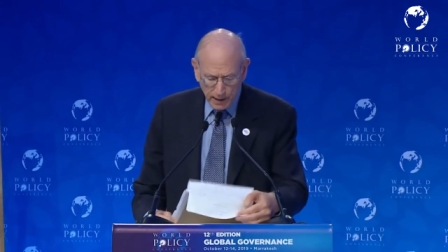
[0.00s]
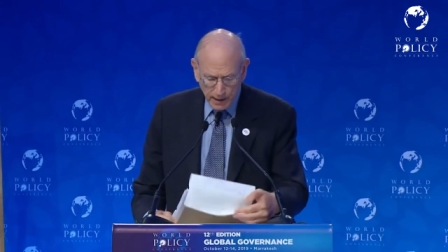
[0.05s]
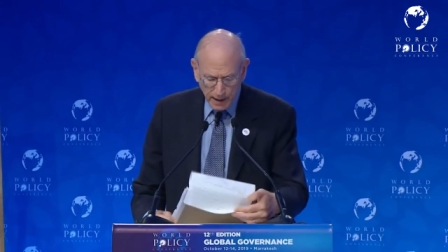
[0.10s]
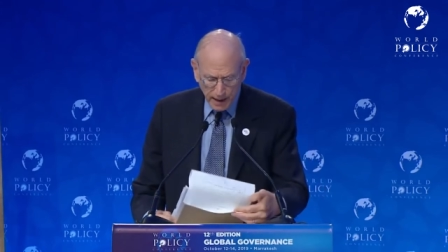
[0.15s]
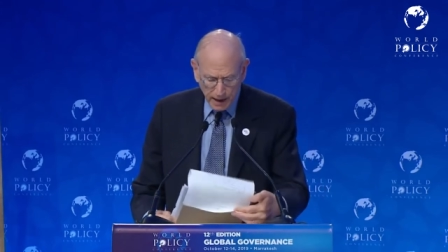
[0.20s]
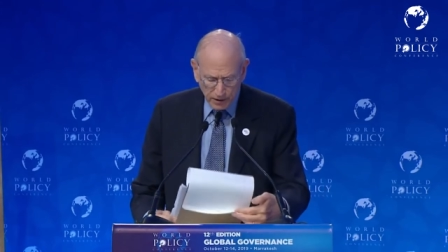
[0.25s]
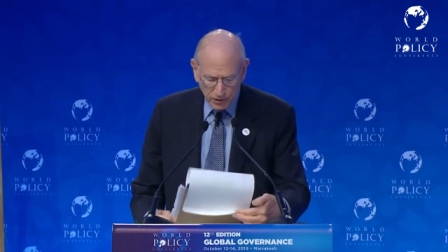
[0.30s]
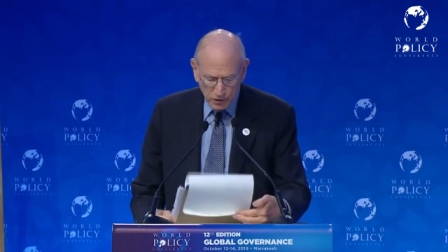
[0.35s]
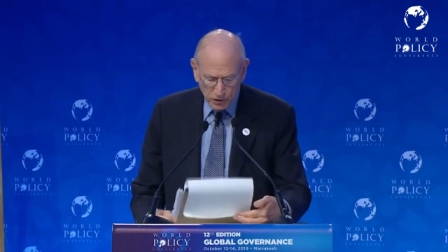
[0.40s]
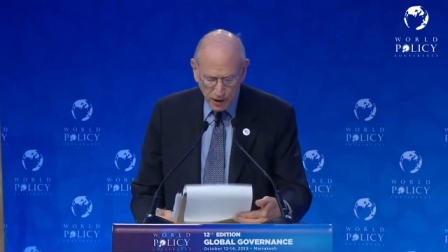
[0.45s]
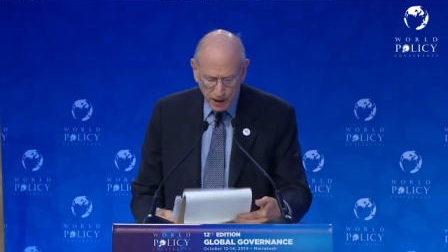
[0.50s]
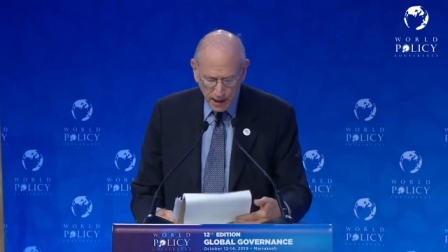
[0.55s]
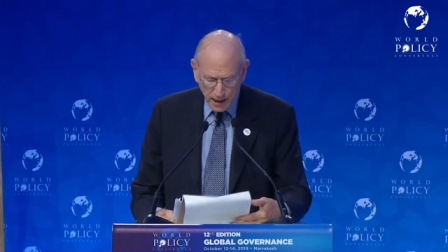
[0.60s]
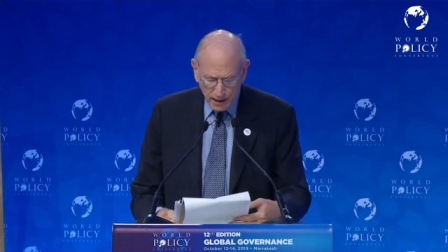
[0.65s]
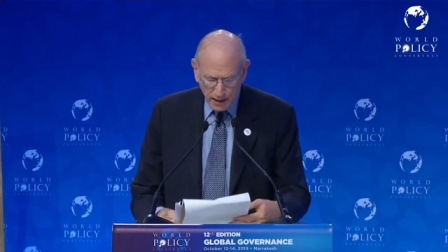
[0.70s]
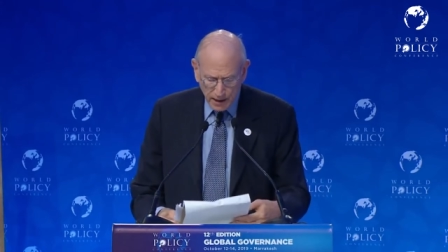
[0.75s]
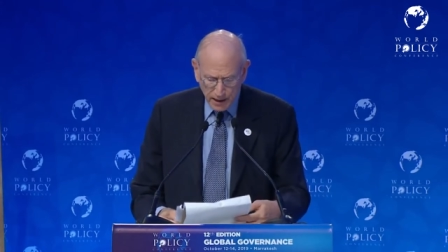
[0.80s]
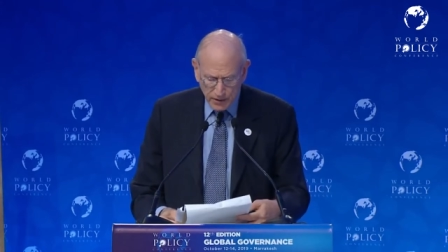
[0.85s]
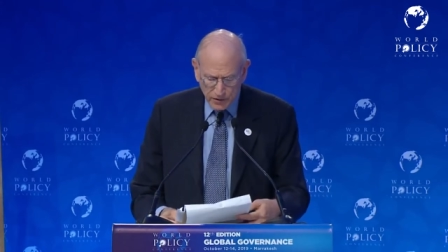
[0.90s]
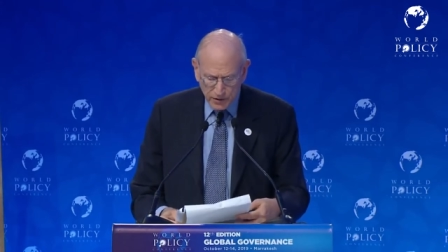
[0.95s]
and China
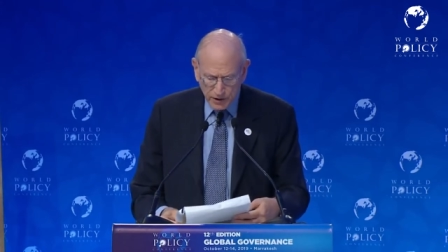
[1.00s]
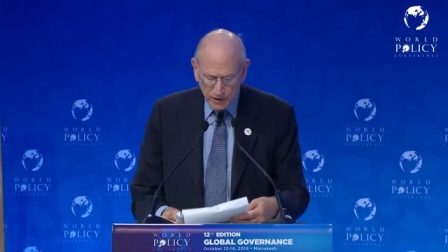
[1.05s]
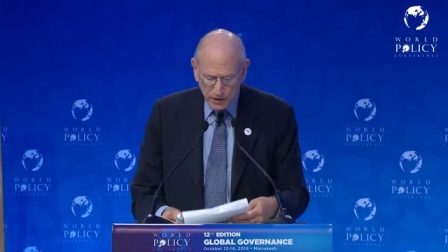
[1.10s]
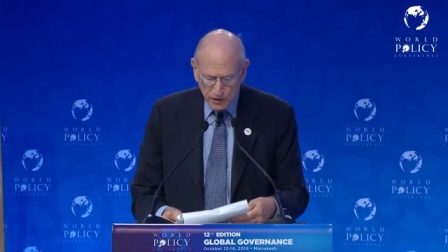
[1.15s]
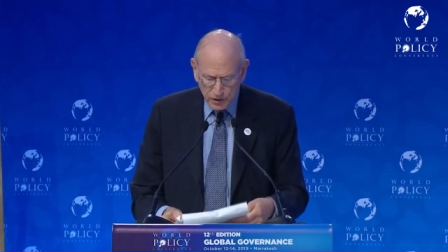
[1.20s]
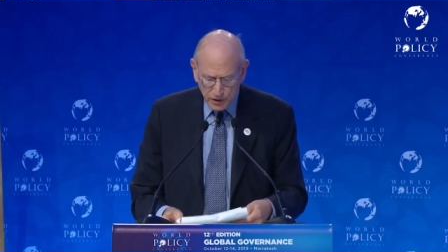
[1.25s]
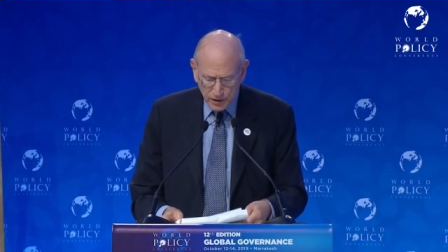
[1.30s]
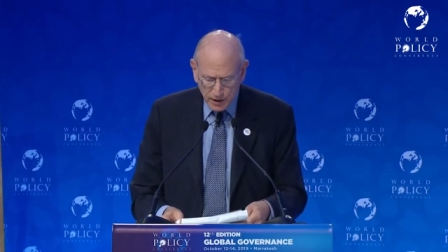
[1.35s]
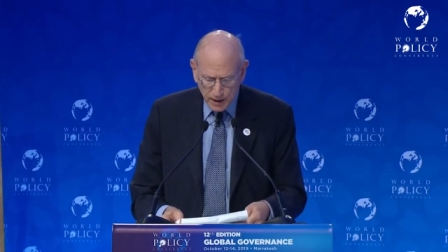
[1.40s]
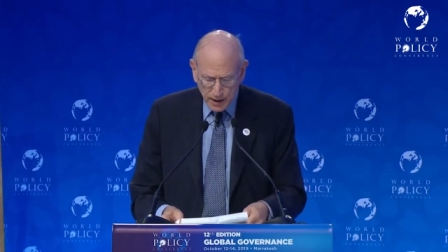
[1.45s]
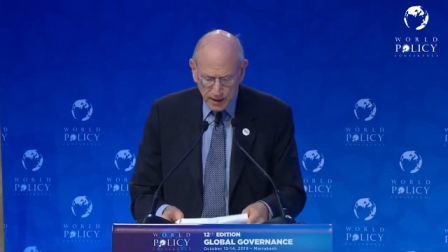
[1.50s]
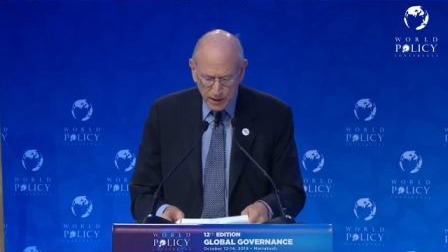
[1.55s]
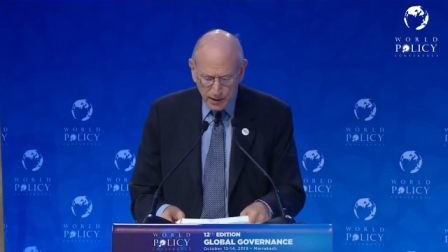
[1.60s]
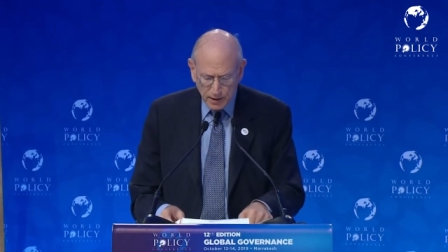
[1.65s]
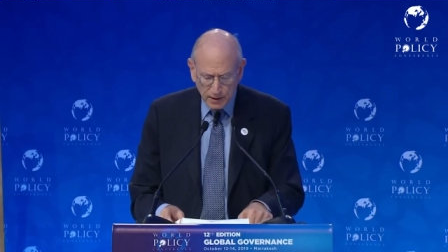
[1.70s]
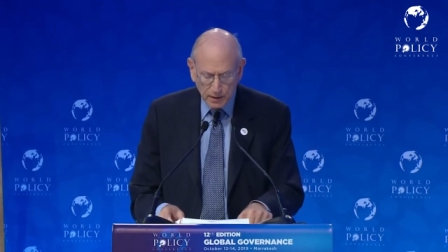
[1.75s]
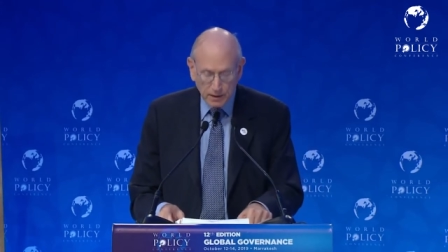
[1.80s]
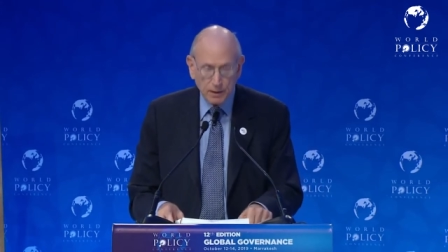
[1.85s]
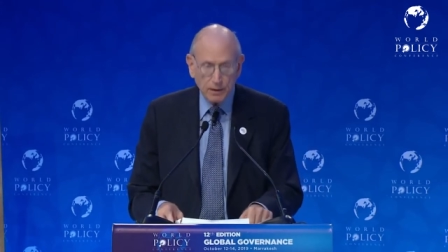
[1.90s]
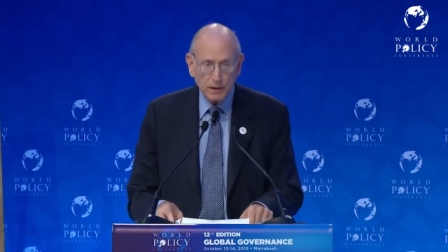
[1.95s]
has
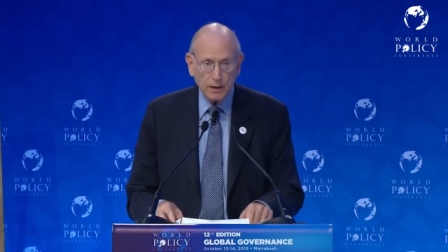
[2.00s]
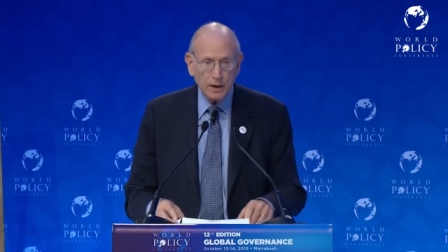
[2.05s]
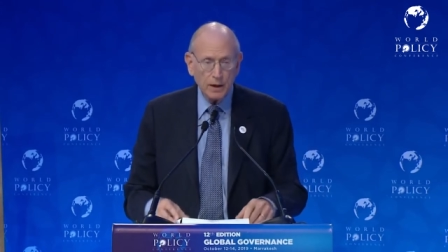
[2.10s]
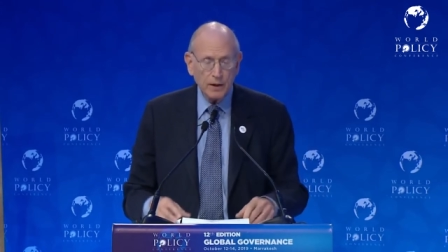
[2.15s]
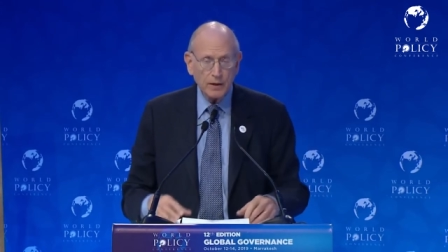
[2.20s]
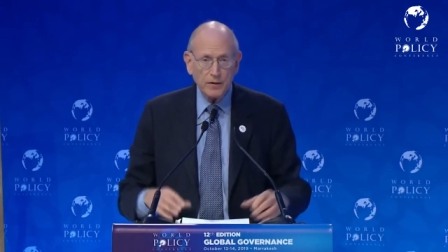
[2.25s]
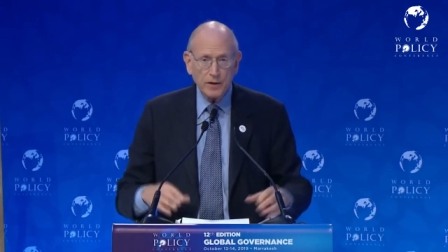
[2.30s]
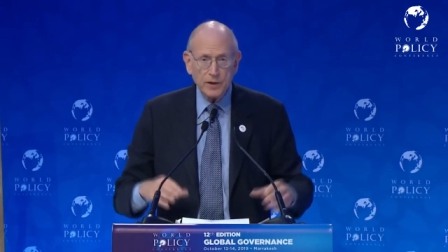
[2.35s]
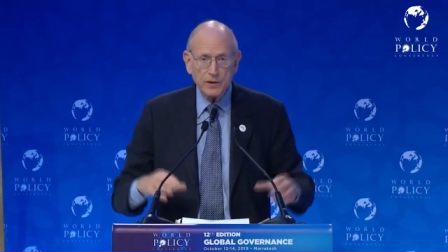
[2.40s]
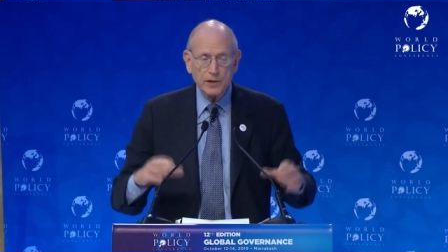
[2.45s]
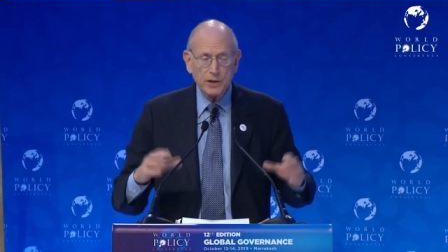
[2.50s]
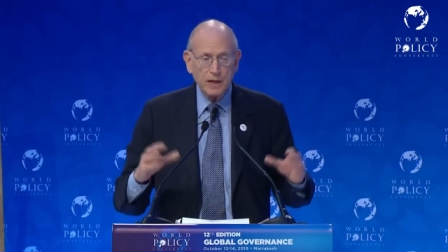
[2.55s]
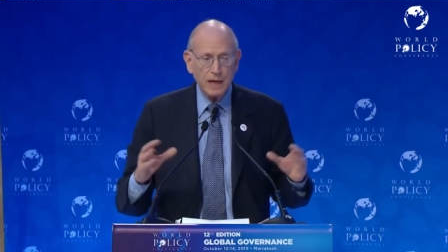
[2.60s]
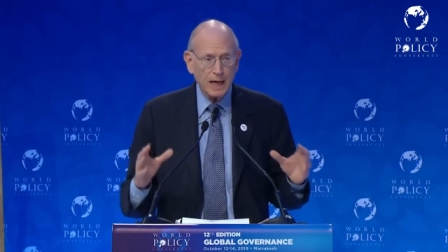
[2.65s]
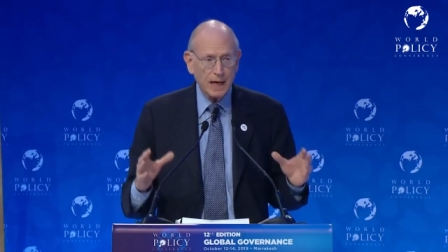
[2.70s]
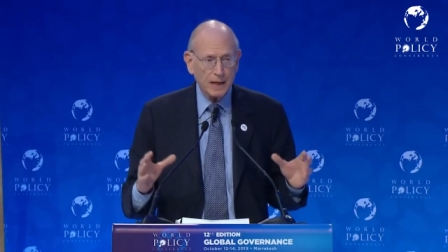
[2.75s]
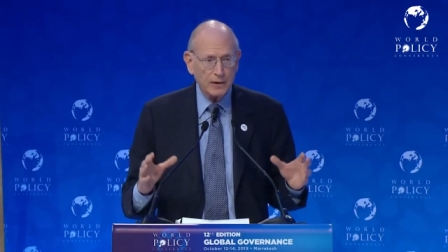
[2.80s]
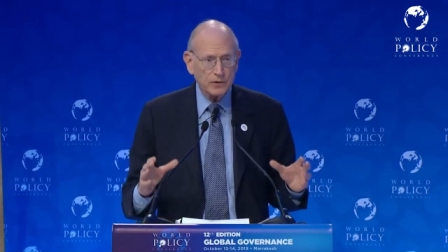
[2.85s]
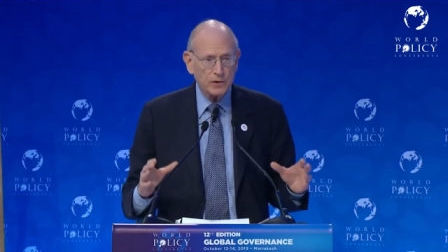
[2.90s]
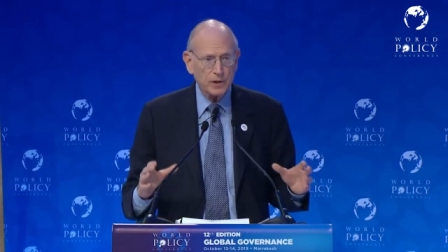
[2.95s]
extended this
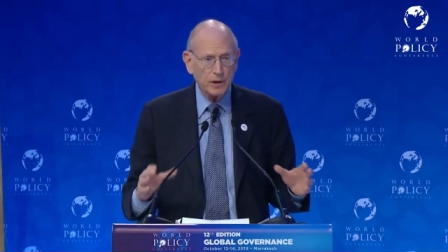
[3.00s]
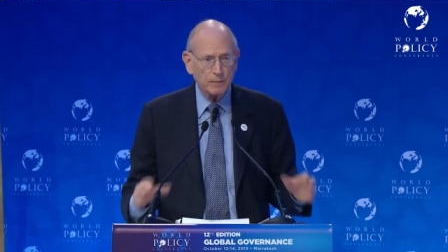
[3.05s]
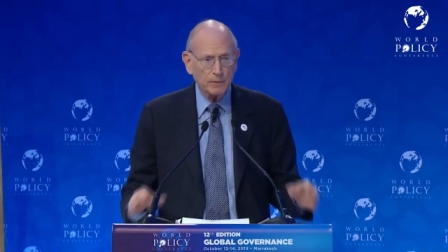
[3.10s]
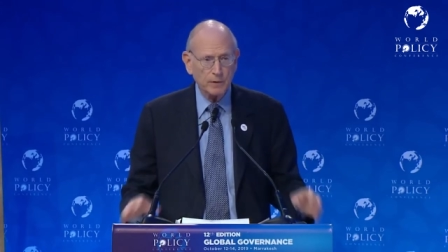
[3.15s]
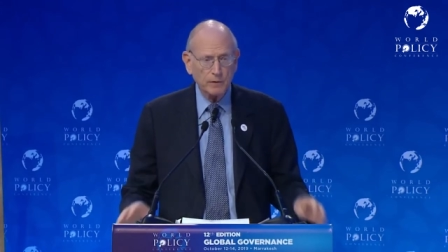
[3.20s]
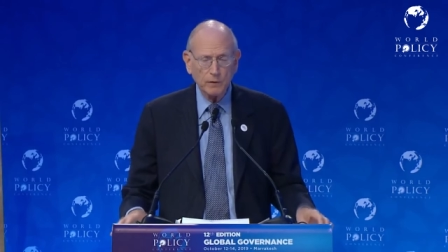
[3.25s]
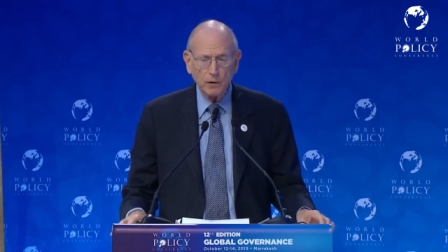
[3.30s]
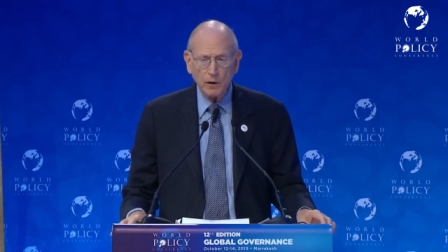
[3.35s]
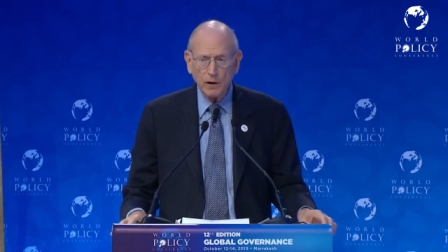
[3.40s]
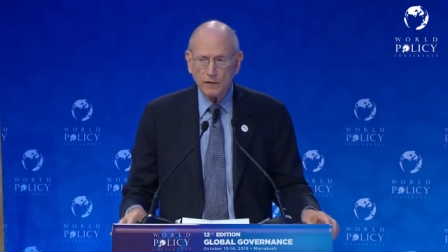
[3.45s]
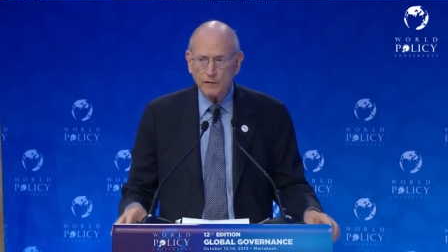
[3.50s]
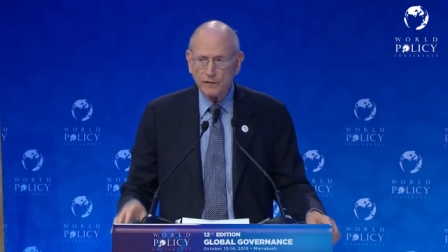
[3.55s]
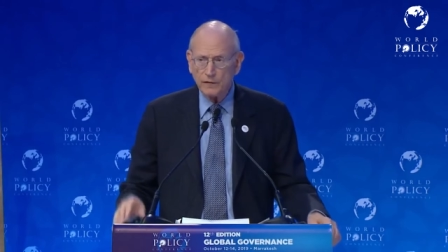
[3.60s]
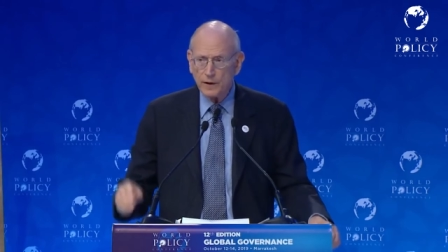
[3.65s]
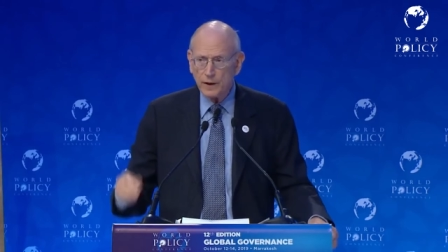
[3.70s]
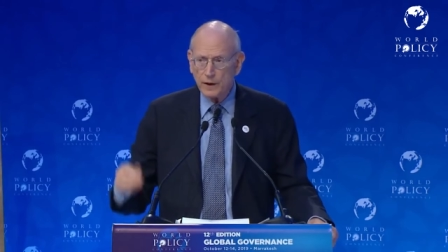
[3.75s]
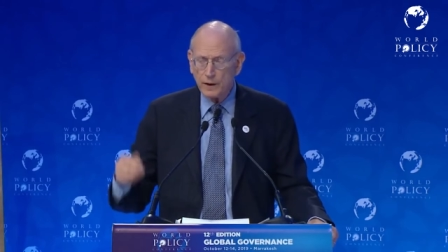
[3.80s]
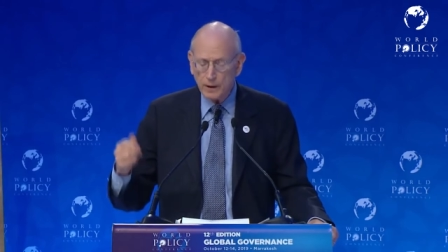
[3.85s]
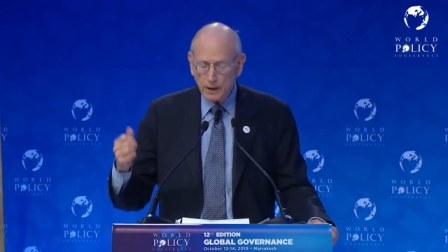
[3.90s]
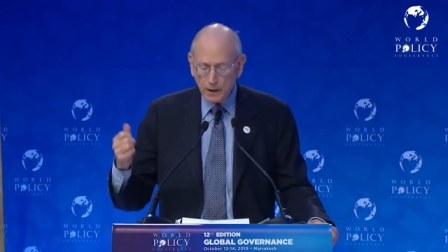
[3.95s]
concept of
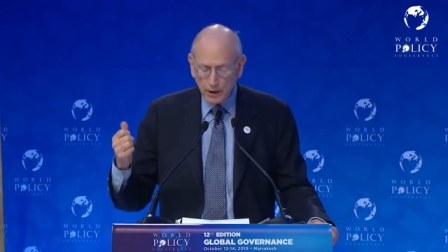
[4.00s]
lawfare